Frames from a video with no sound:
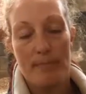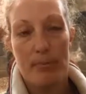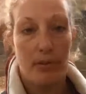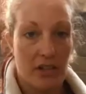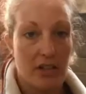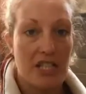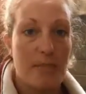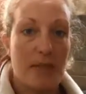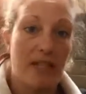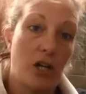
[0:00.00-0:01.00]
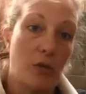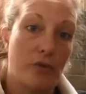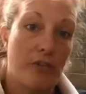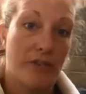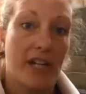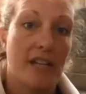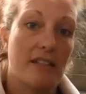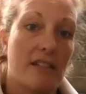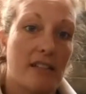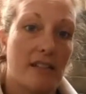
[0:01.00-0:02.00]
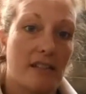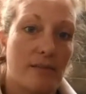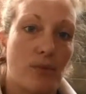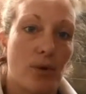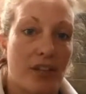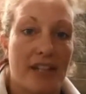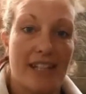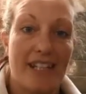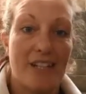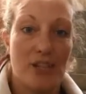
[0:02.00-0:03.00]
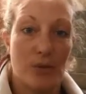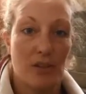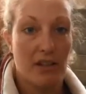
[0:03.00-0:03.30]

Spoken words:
products being overfed more than they need to.